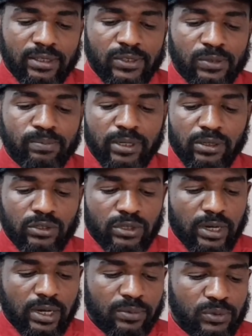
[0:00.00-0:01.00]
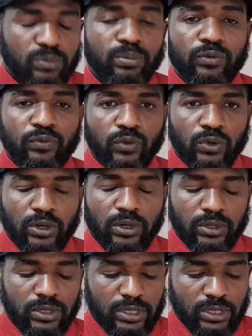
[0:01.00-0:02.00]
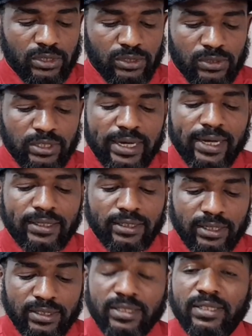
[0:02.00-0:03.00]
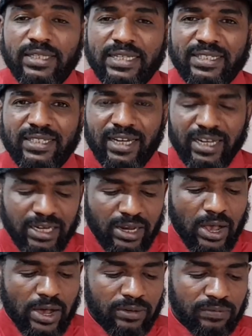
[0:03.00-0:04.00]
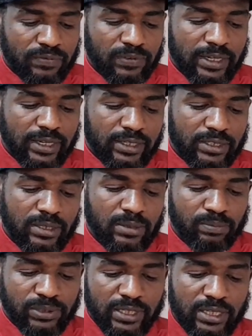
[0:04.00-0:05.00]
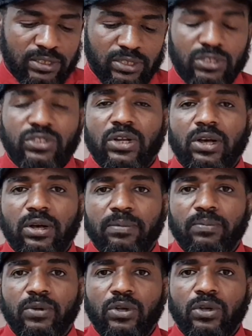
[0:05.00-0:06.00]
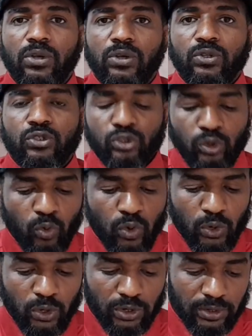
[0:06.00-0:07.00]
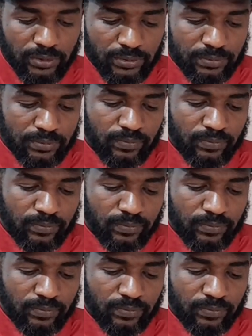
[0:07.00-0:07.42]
this many times before. Sudan doesn't need any conflict. Please stop the war.